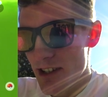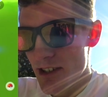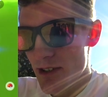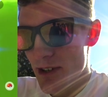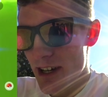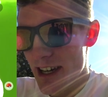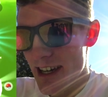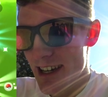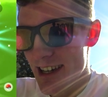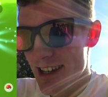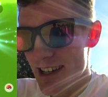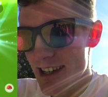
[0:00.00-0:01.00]
No
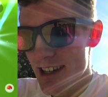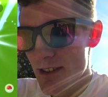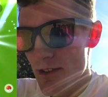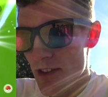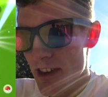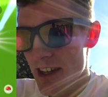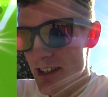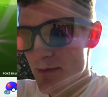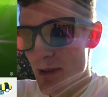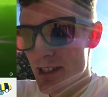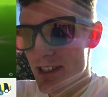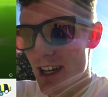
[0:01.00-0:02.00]
way. This is
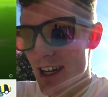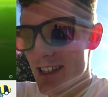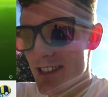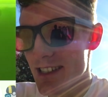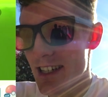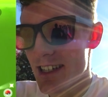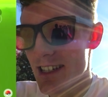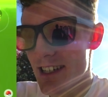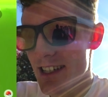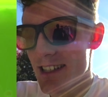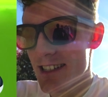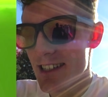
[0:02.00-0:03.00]
my second shiny
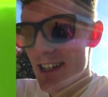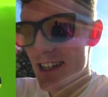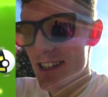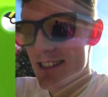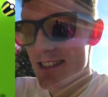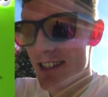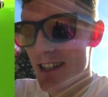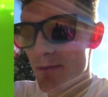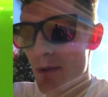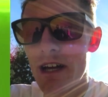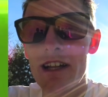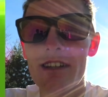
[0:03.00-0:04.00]
Diglett, guys.
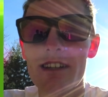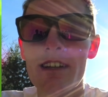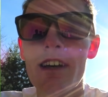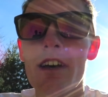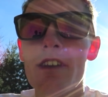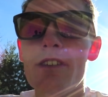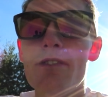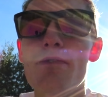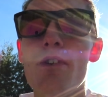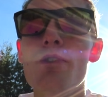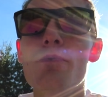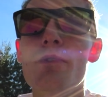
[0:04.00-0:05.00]
Well, I think the
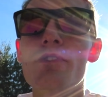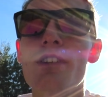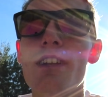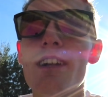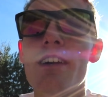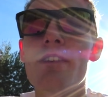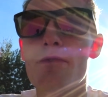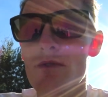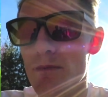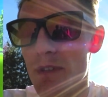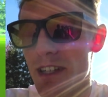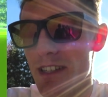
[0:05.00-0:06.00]
first one's a Galarian
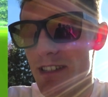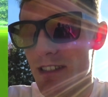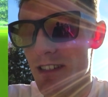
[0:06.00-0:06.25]
form Diglett.